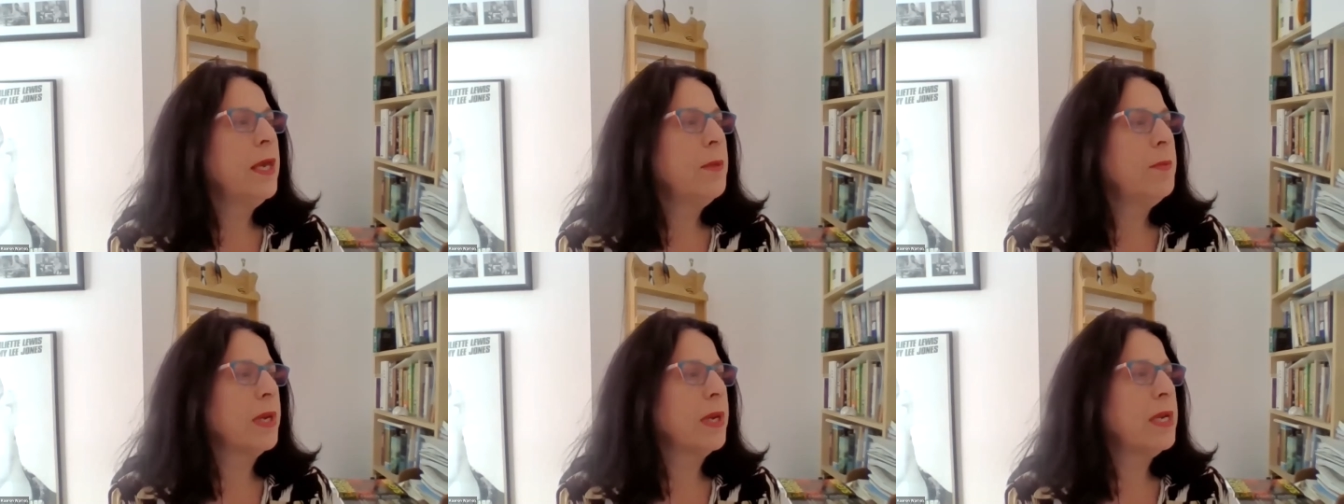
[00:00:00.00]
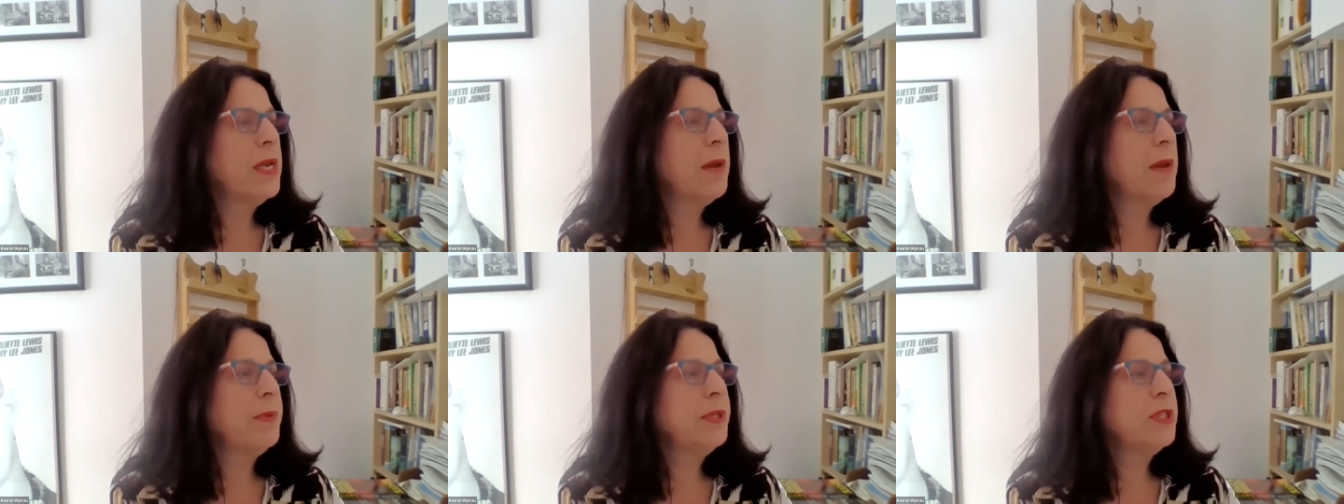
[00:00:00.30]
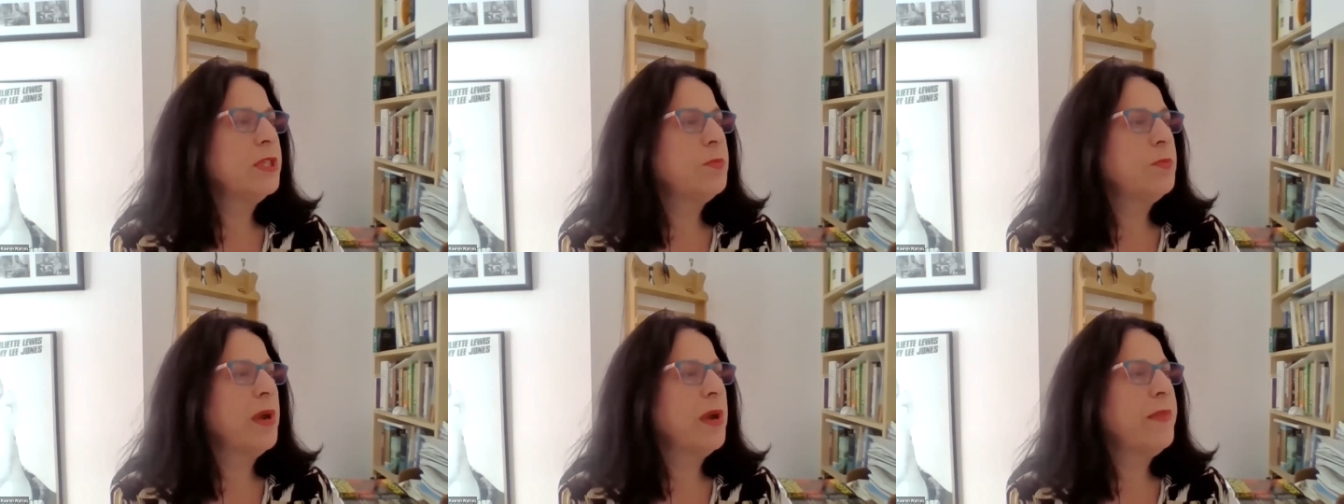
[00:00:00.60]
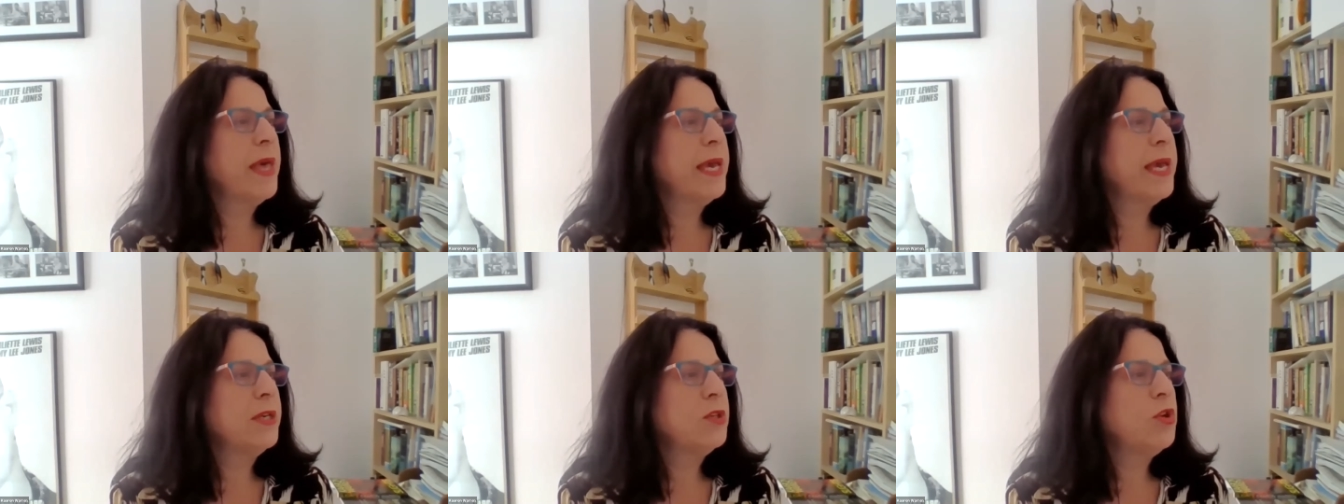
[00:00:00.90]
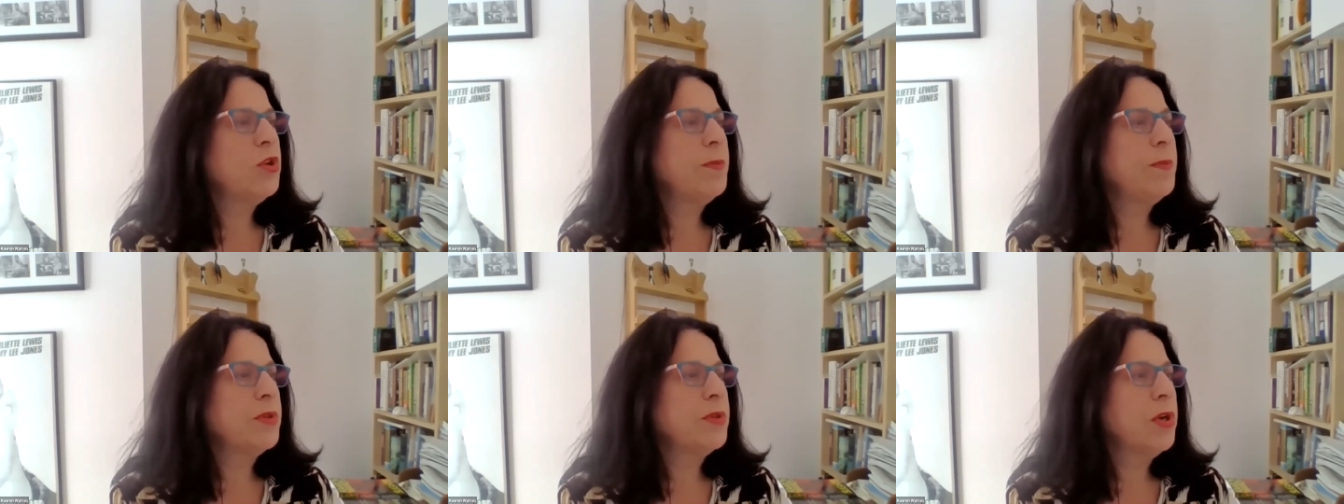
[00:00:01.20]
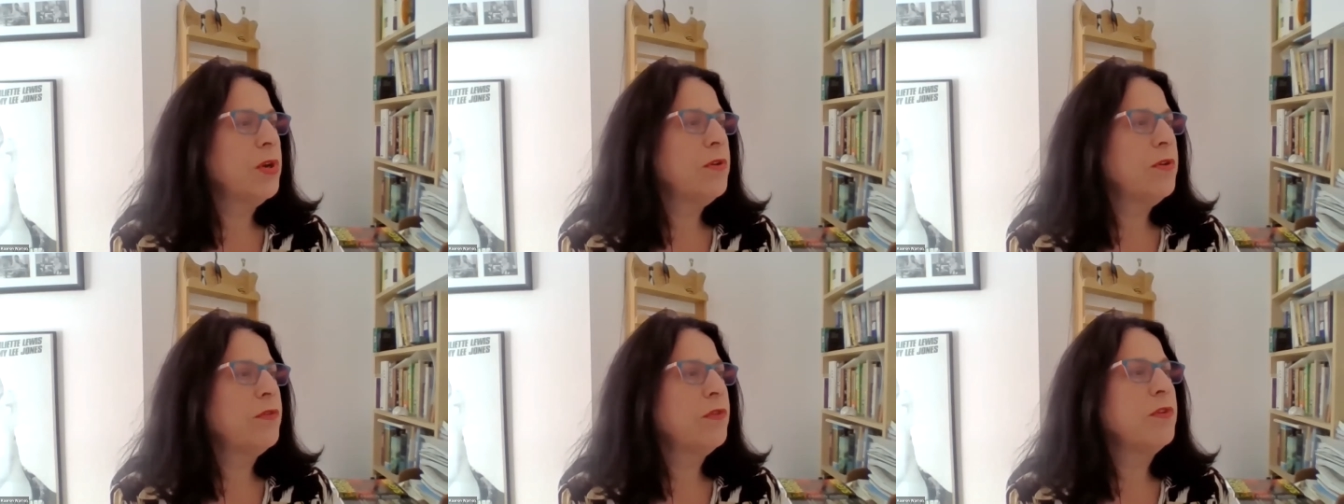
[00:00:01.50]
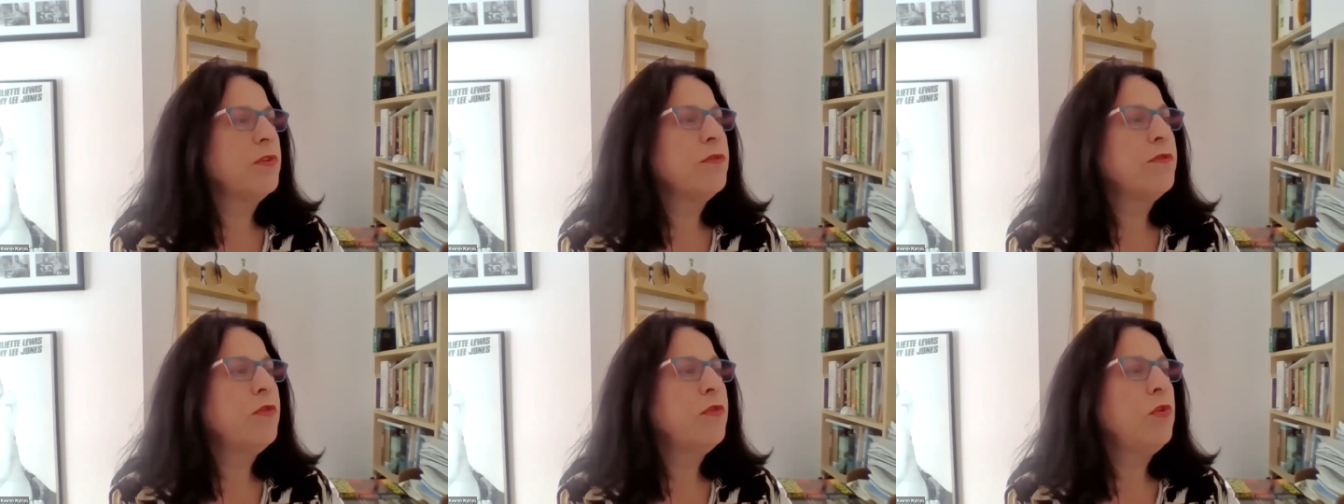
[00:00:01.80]
McNubbin's brother had tripped over
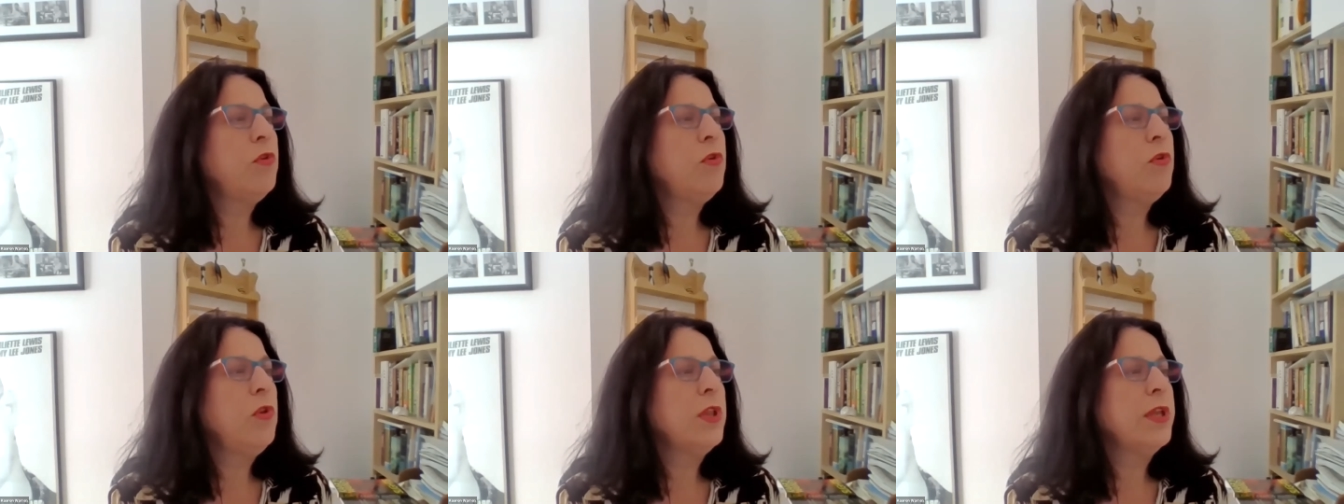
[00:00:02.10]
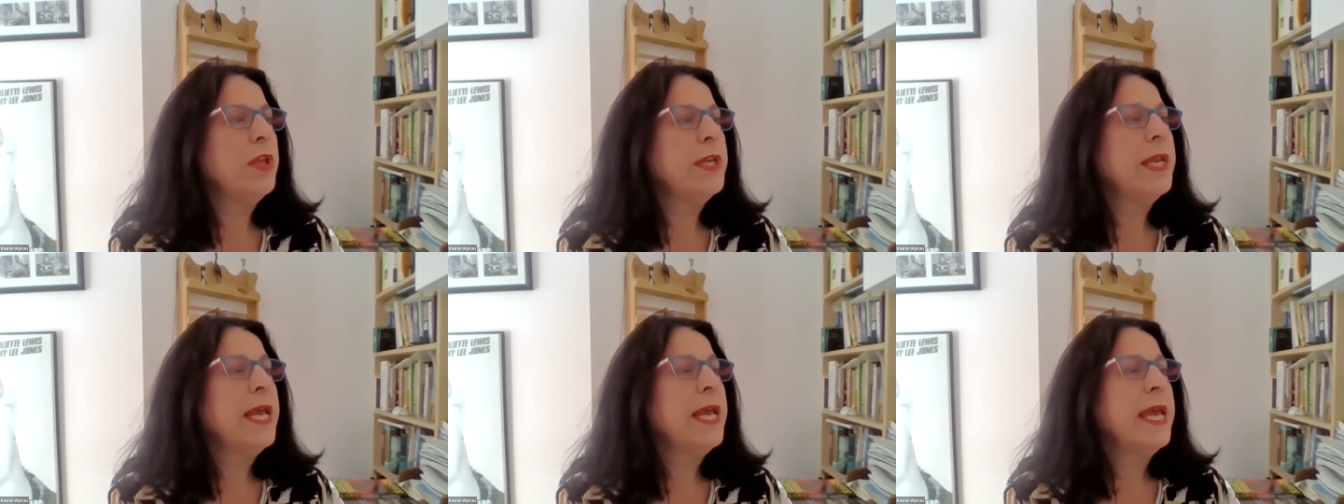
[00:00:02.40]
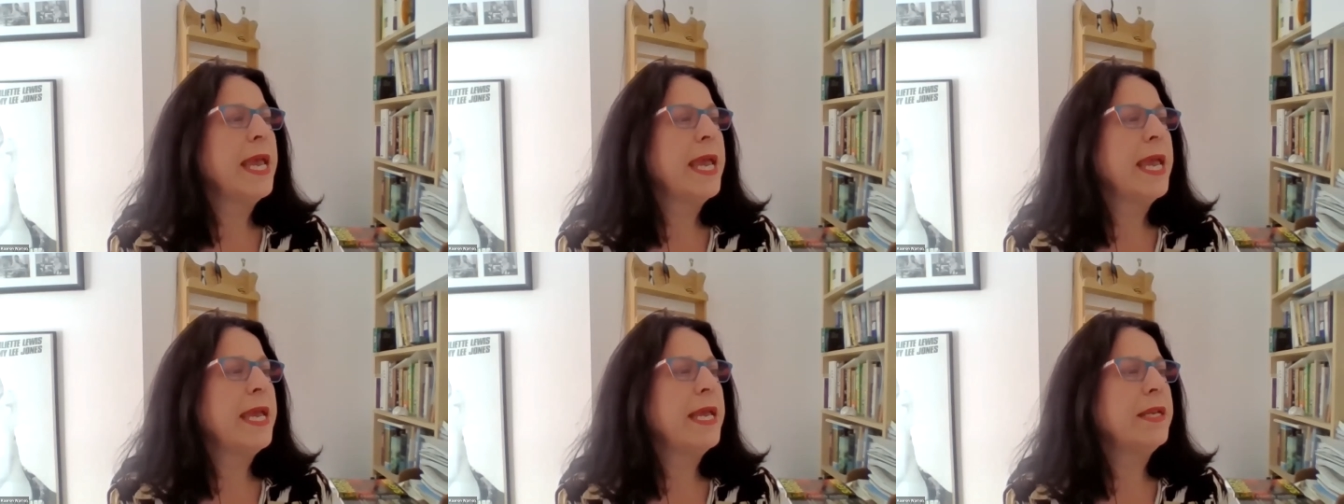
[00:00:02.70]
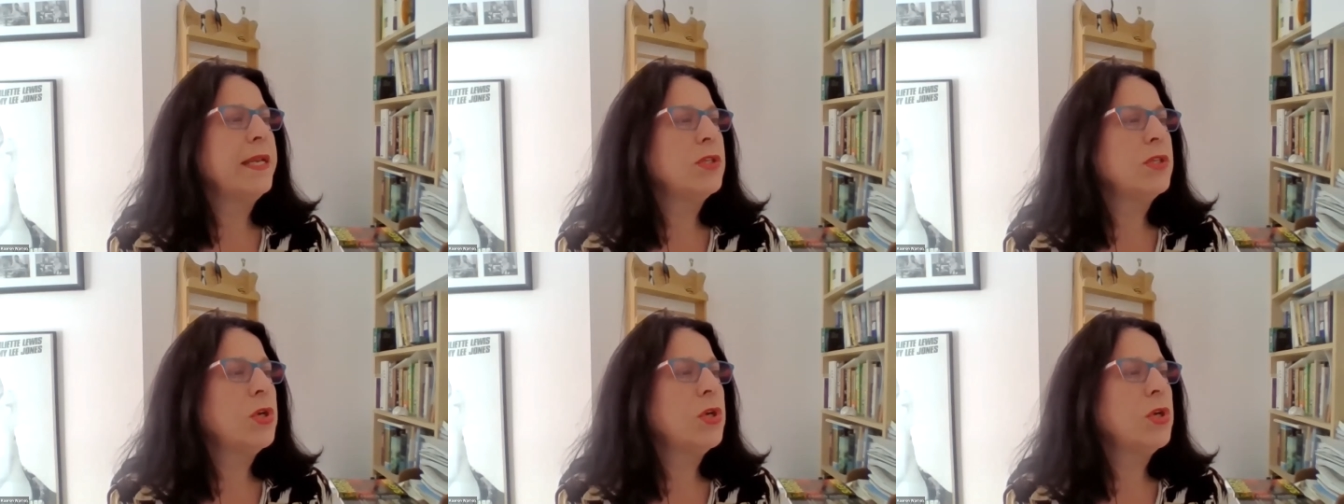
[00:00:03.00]
and fallen head,